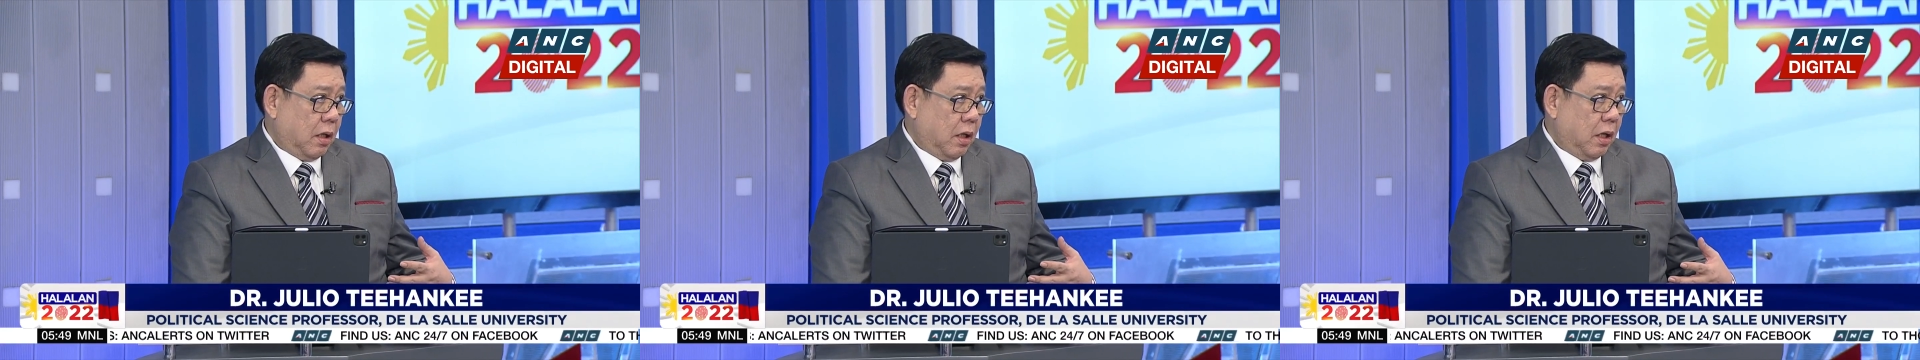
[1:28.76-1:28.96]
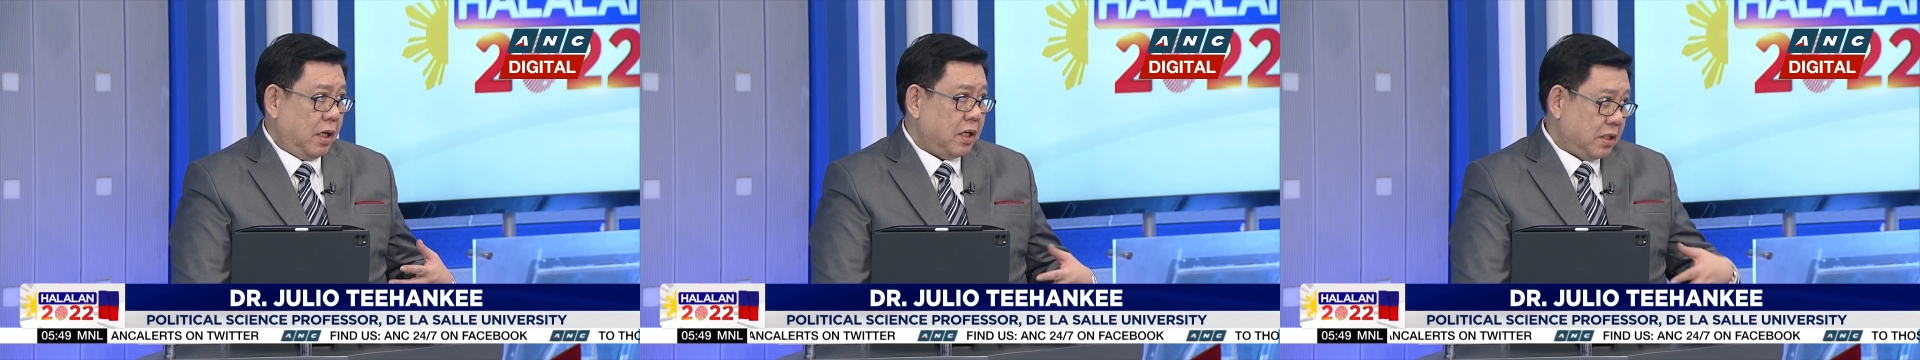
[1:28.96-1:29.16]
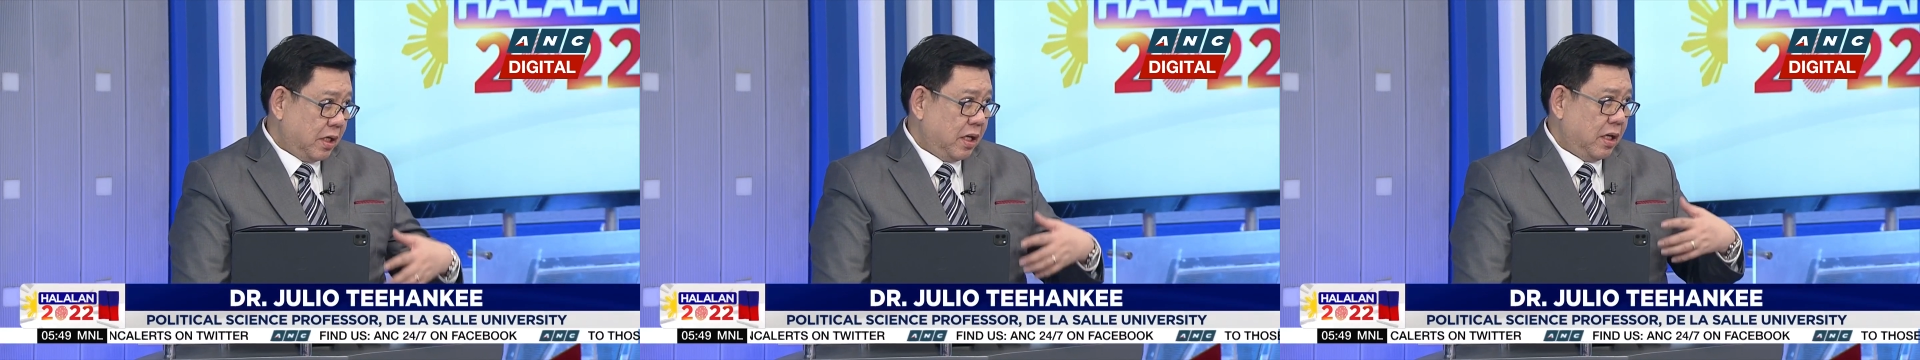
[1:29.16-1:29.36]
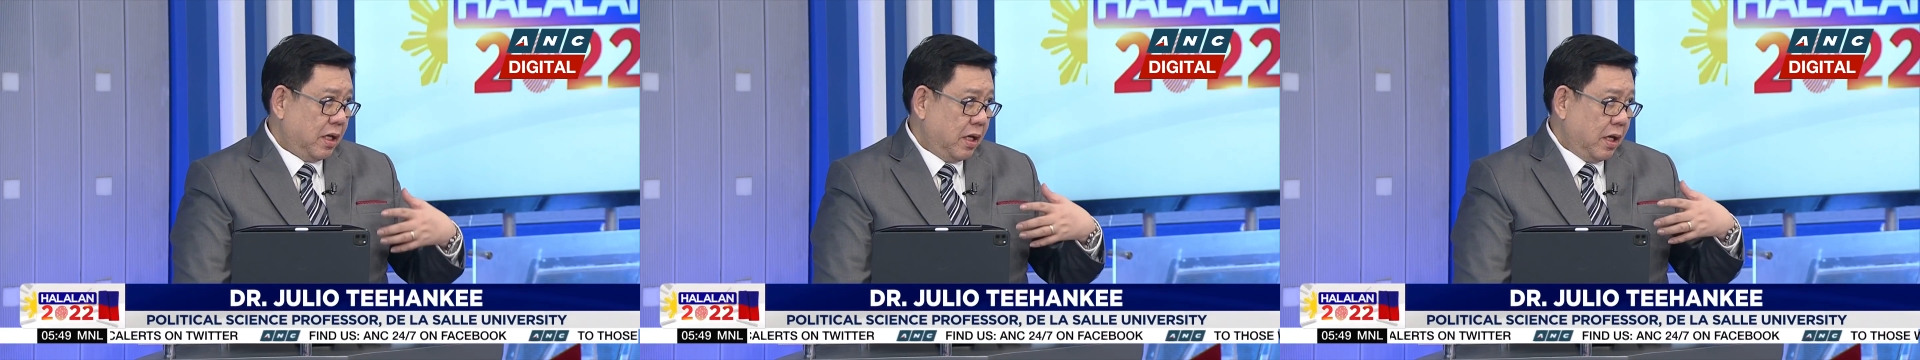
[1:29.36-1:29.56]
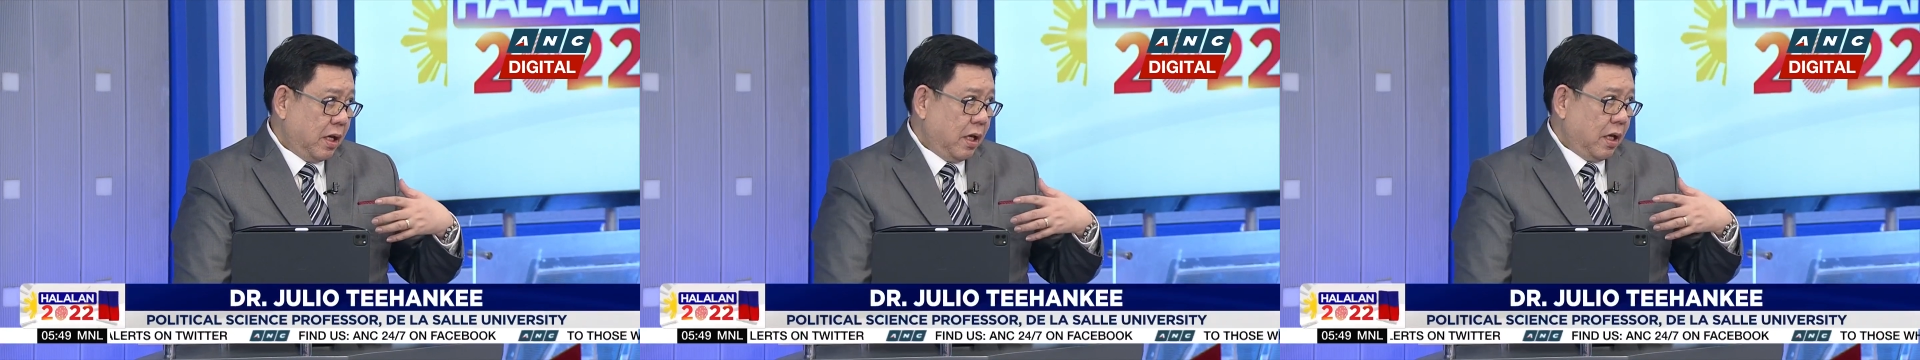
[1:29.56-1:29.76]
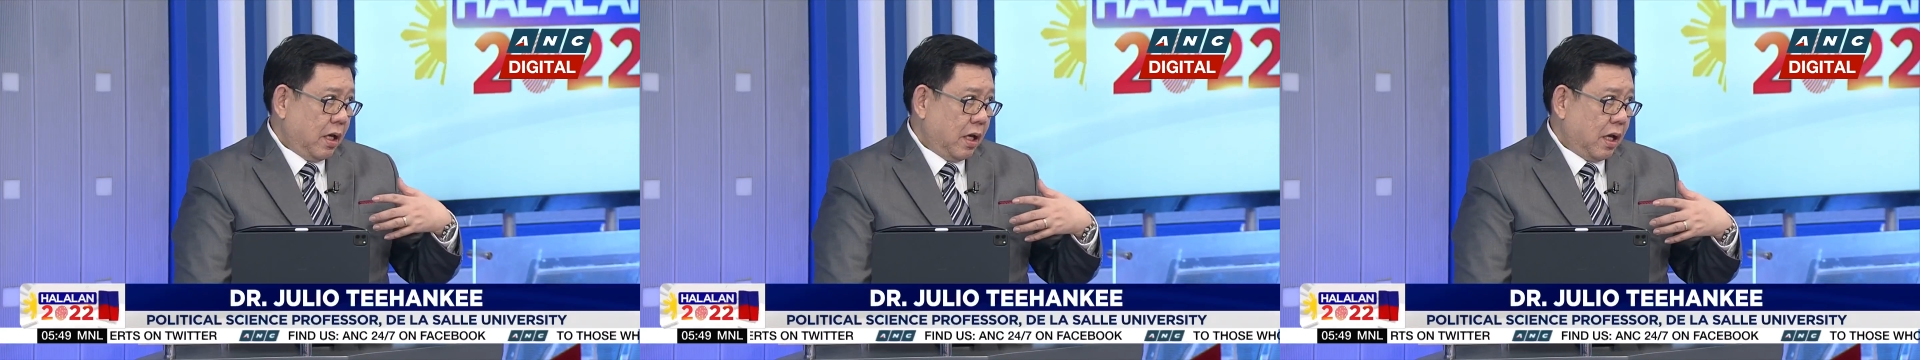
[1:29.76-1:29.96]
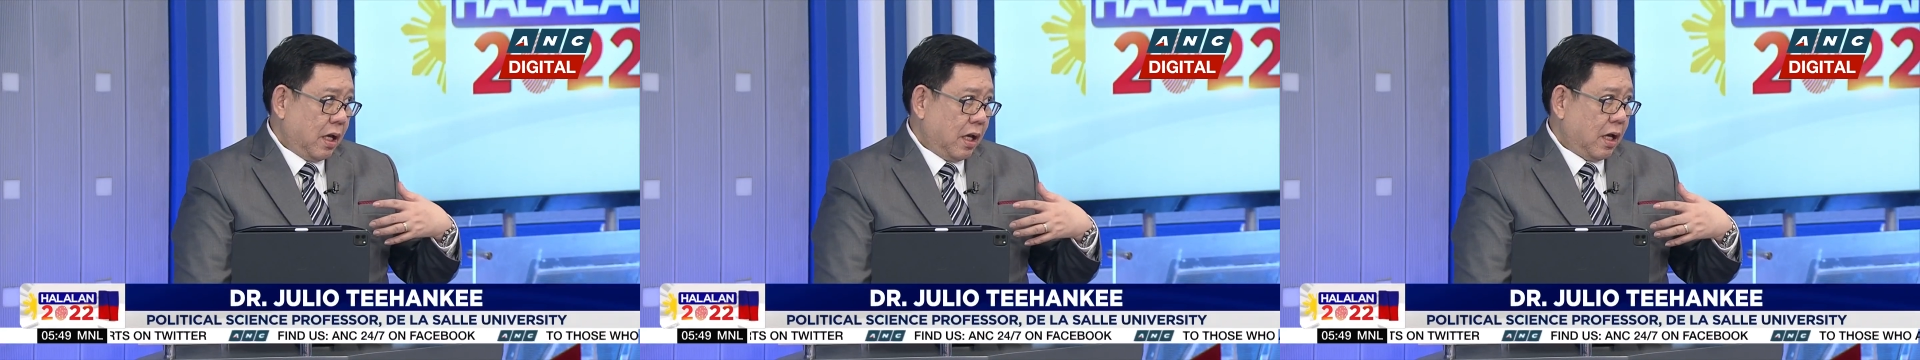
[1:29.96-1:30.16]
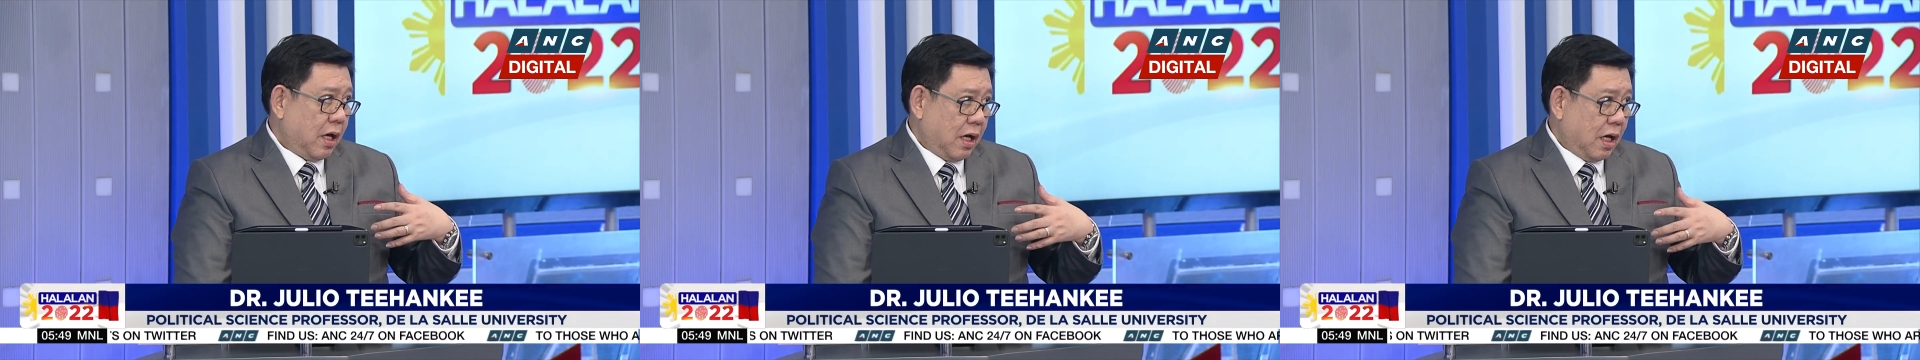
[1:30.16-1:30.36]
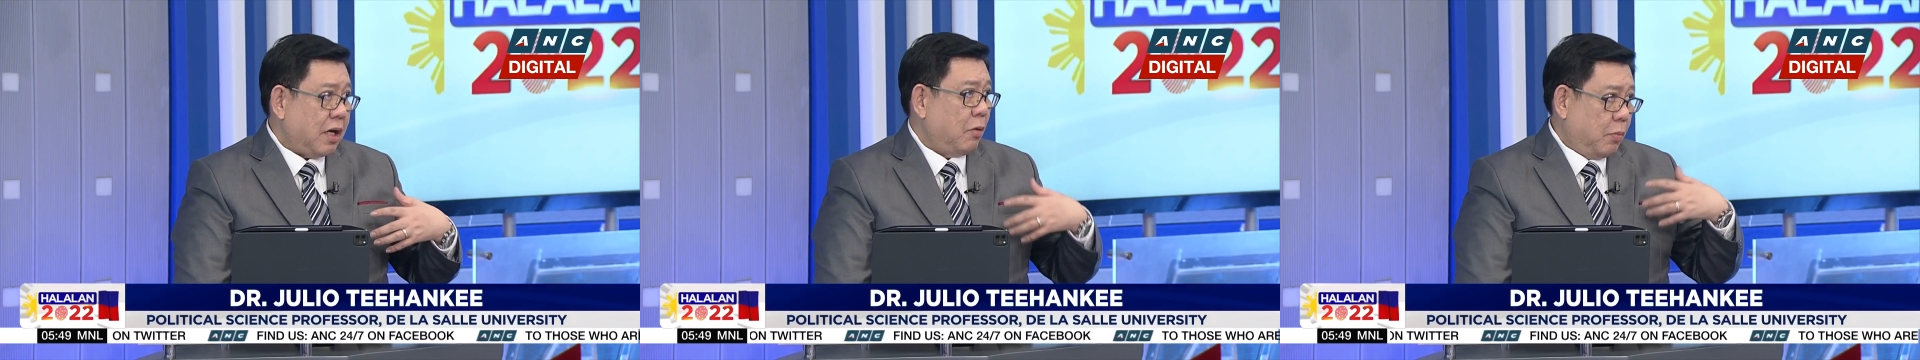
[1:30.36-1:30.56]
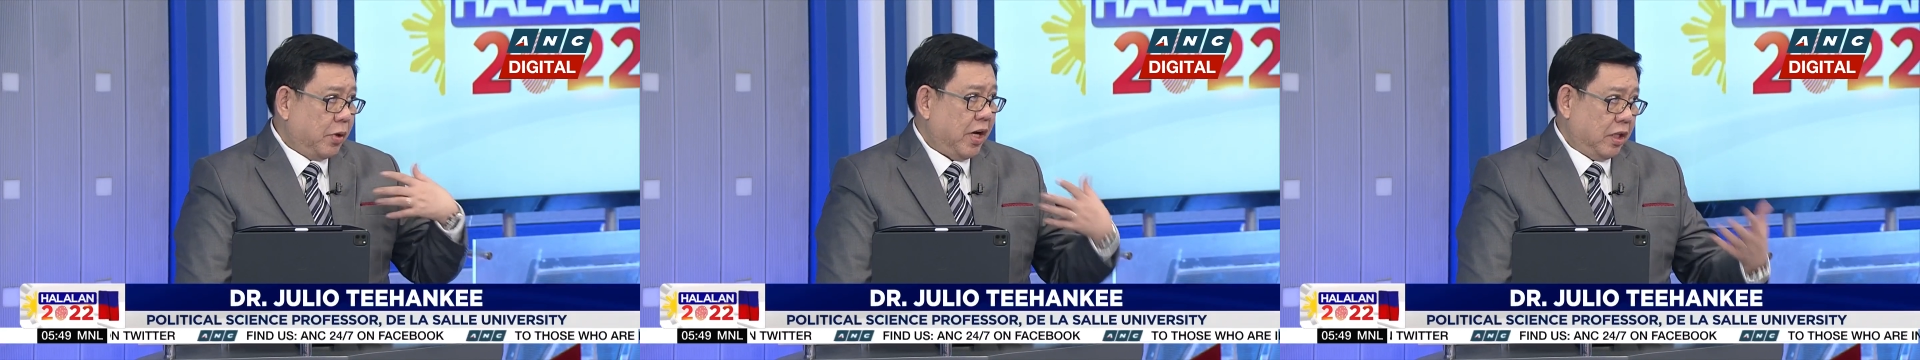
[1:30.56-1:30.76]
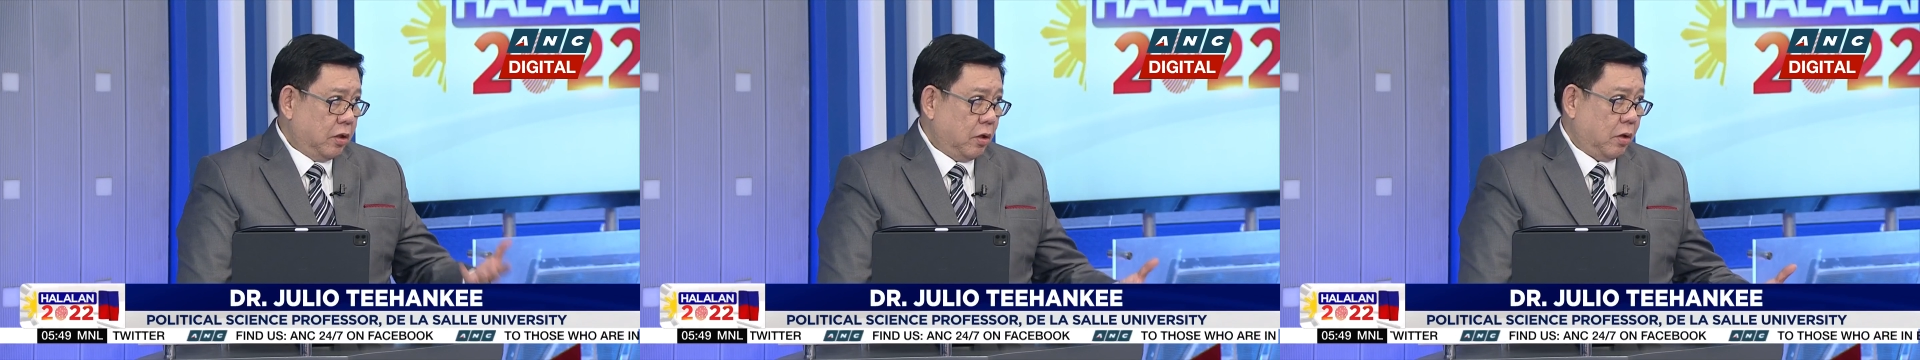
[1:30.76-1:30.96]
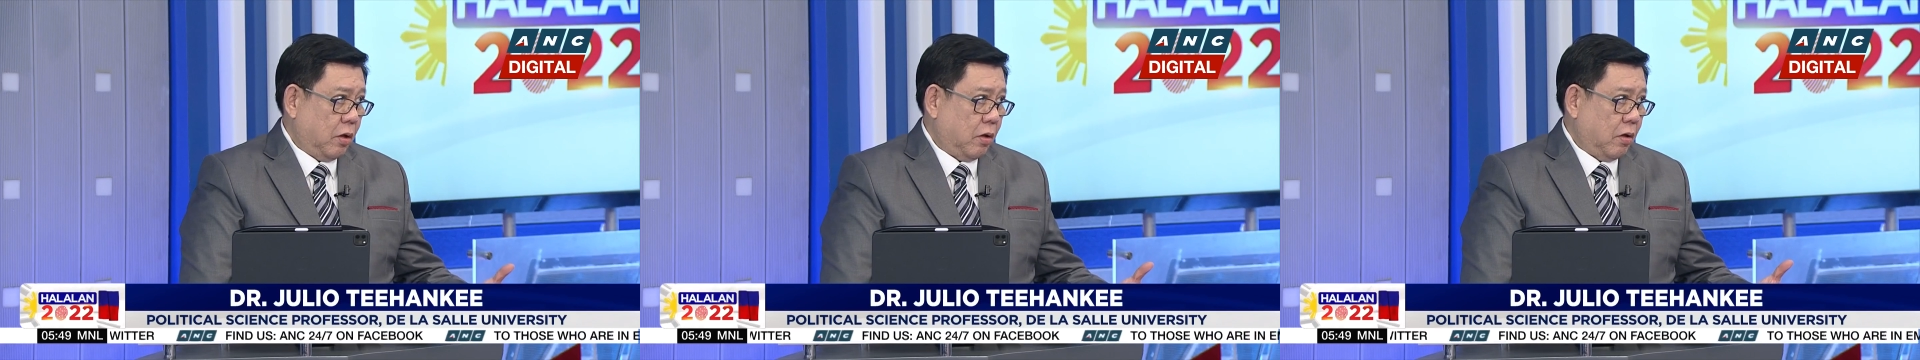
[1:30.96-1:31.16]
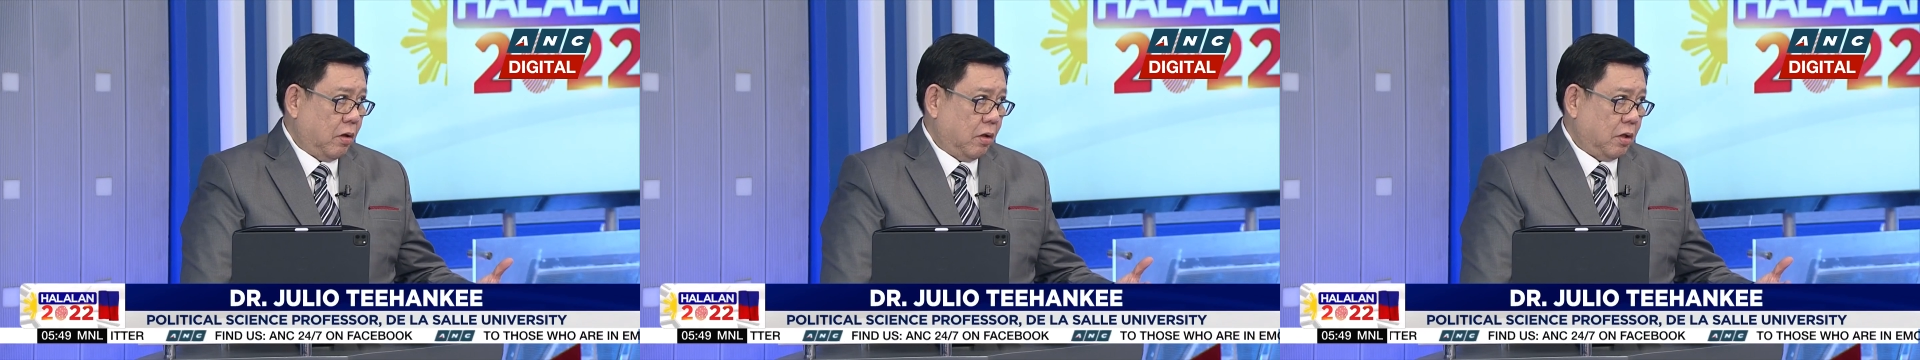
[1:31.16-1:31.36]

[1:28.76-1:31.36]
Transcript: is a Robredo